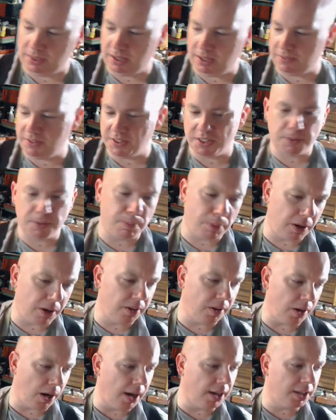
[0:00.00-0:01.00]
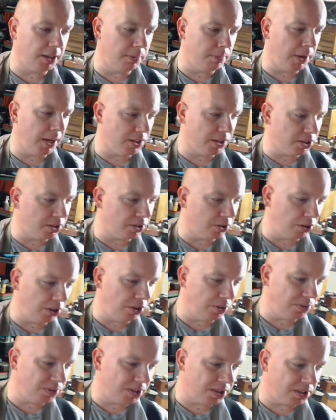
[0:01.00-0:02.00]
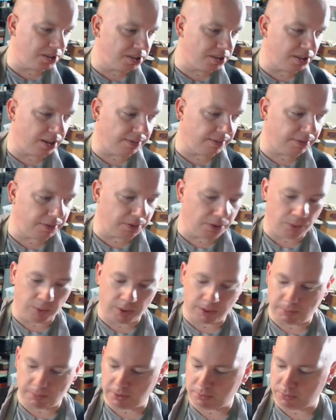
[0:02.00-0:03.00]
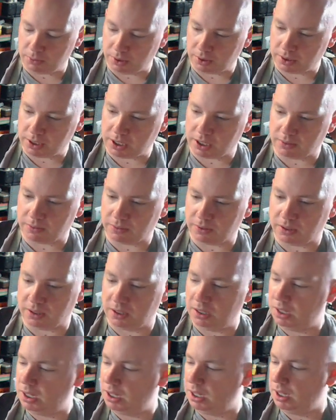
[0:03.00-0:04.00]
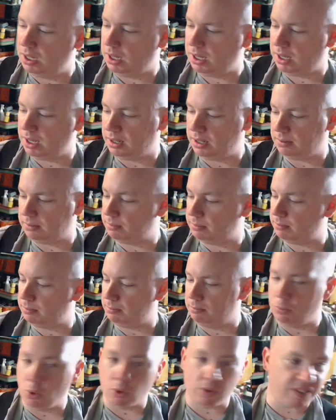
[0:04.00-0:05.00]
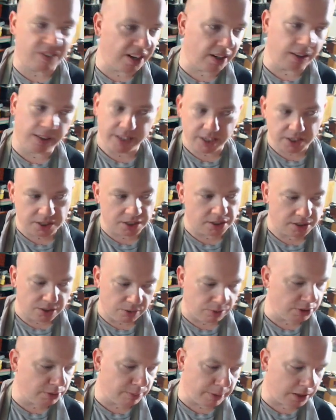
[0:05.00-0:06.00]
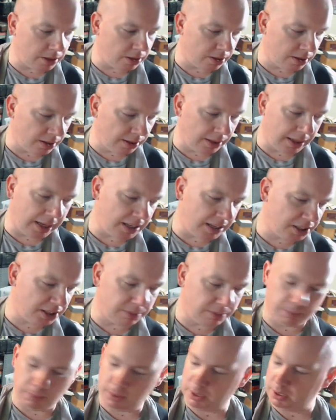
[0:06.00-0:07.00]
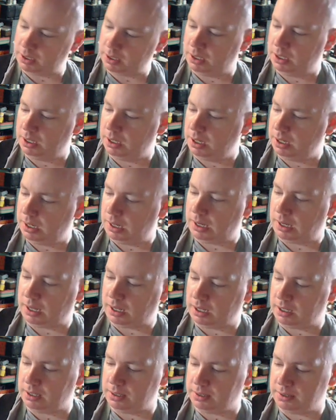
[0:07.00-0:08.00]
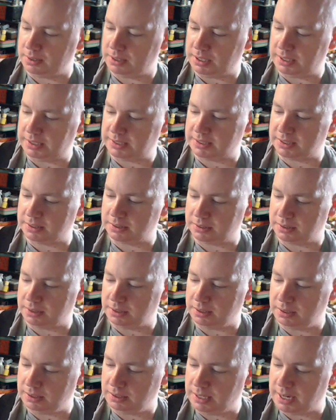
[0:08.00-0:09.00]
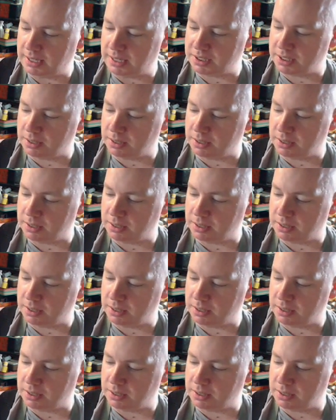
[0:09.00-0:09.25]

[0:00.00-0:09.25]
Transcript: If it's part of your occupation to use this stuff, you want to be real careful. More ventilation is always better than less, but it's not